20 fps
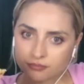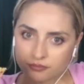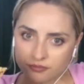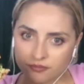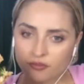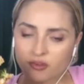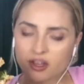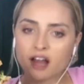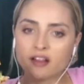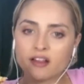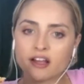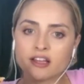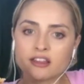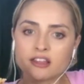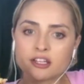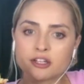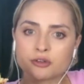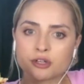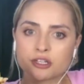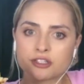I like thin
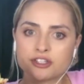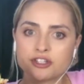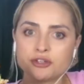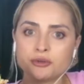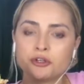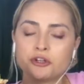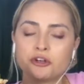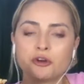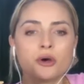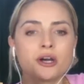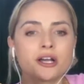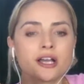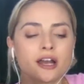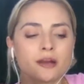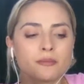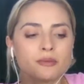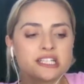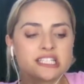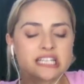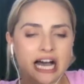crust too. You know what kind of
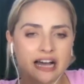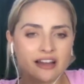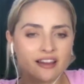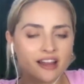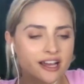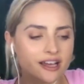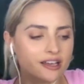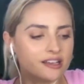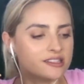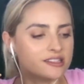pizza I like is